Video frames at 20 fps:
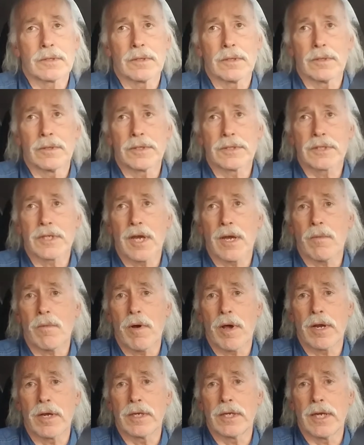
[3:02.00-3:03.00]
this guy
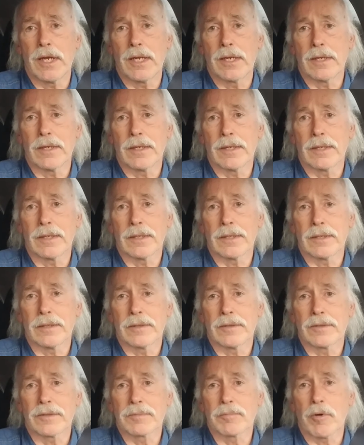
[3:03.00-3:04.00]
wanted a
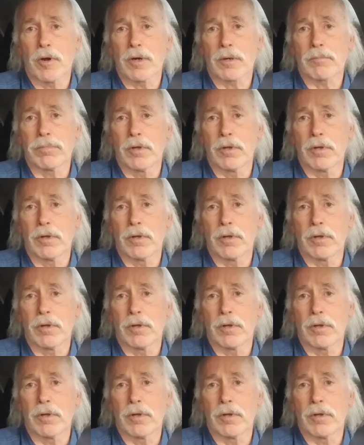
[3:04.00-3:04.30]
spark